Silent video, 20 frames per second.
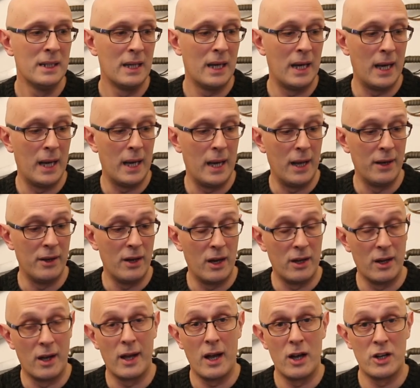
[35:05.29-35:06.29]

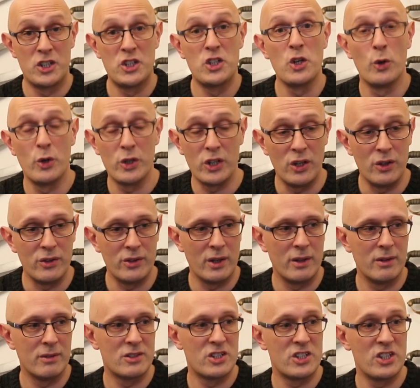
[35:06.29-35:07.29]
And I assure you
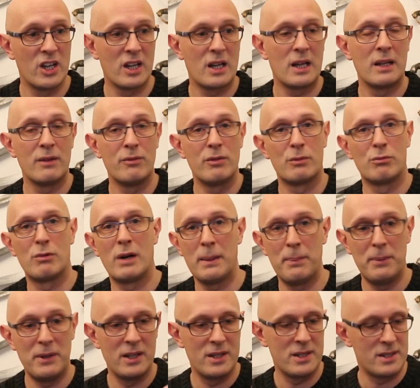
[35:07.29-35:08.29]
that certainly for
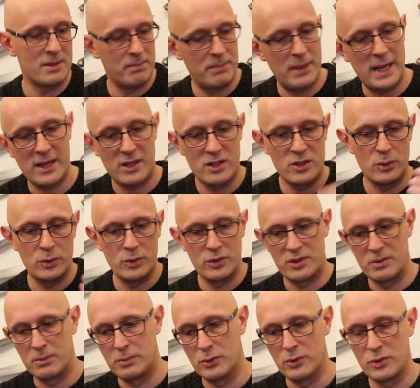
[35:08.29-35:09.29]
rapiers and
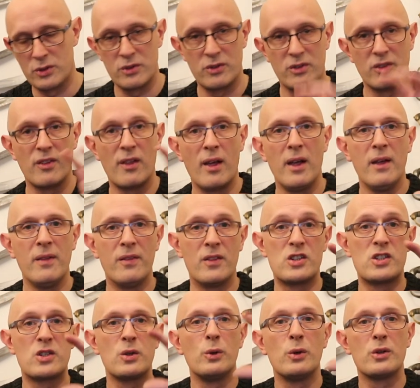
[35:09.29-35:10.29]
backswords and broadswords, the
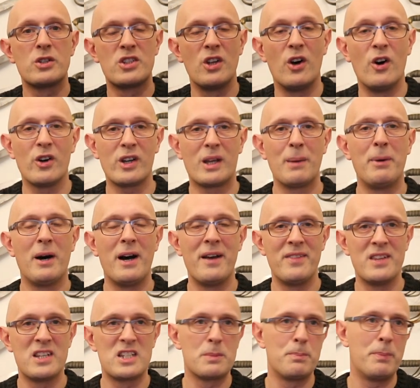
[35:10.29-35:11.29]
swords that occupy
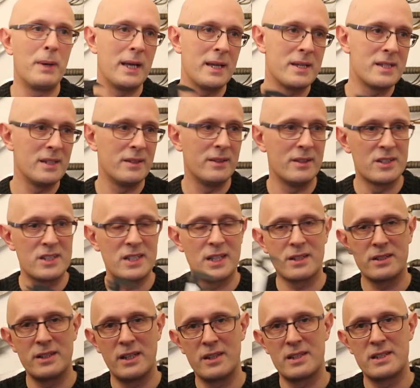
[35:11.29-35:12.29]
this space in the
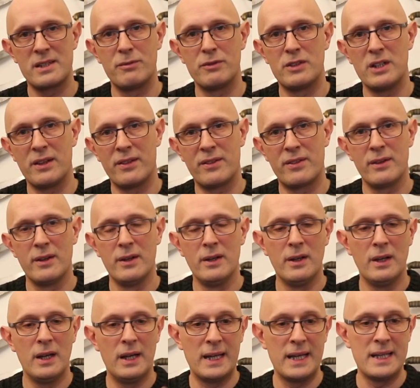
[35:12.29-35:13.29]
16th, 17th,
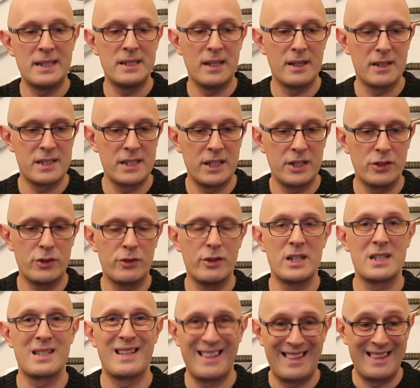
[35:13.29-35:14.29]
and 18th
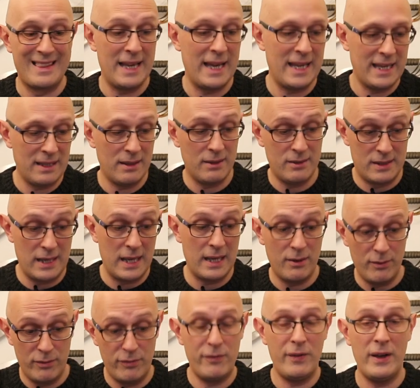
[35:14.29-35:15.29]
centuries, they
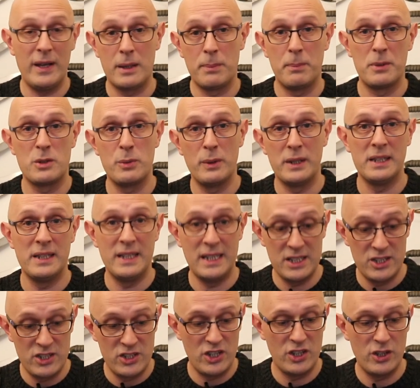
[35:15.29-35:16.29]
fit between
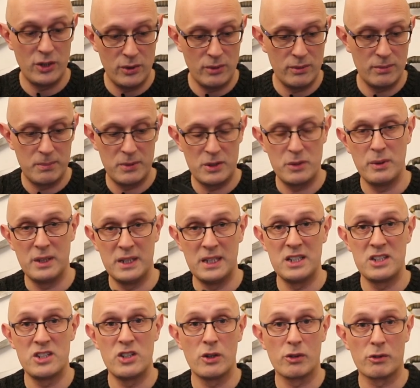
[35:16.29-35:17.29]
these two
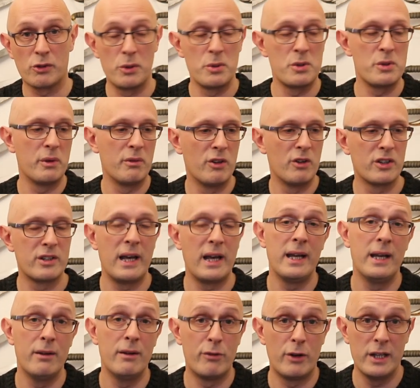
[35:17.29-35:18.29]
groups we've looked at
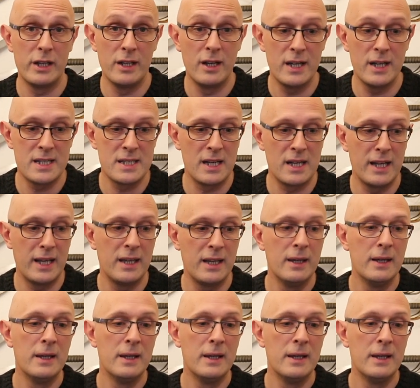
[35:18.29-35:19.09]
here very nicely.